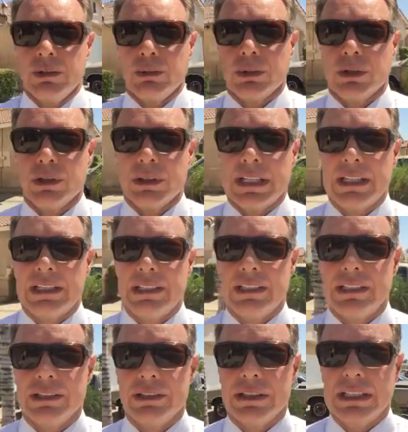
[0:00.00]
We're located
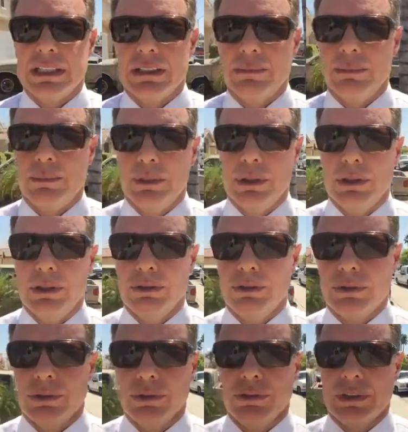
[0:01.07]
here in
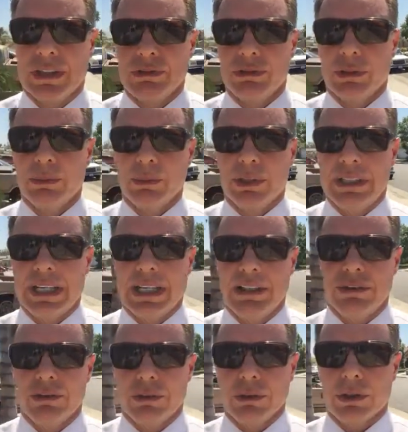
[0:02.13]
beautiful central
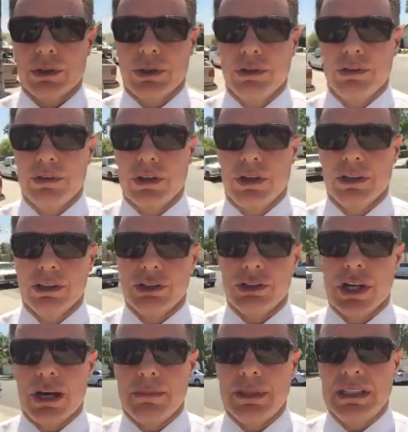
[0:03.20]
Murrieta, so we're close to all the
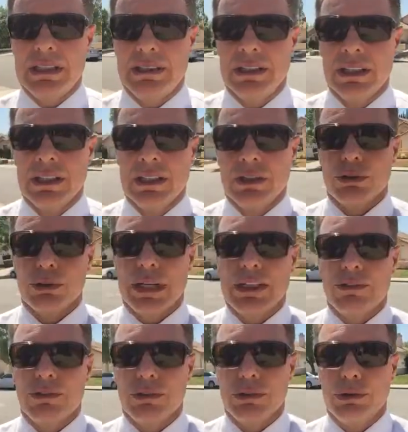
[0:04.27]
shopping,
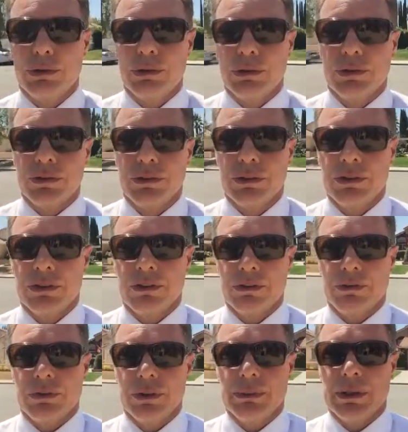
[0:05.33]
great schools, just
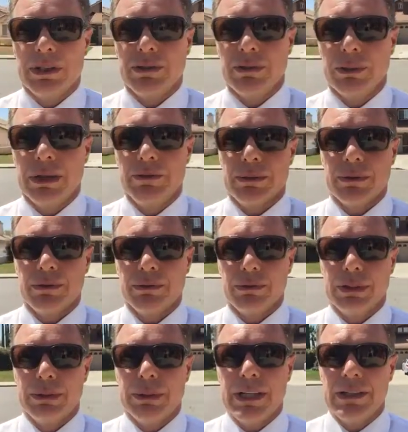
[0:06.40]
a few minutes away from the
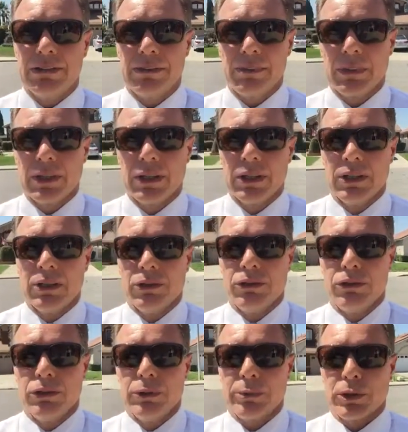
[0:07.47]
freeways.
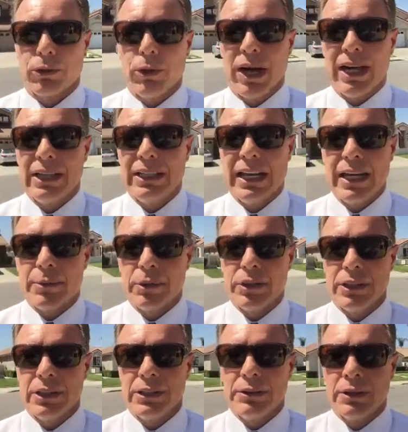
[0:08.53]
Super quiet
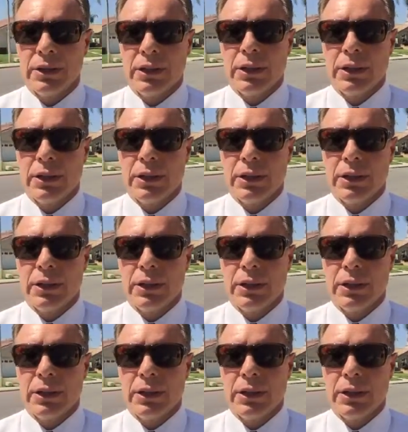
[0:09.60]
neighborhood.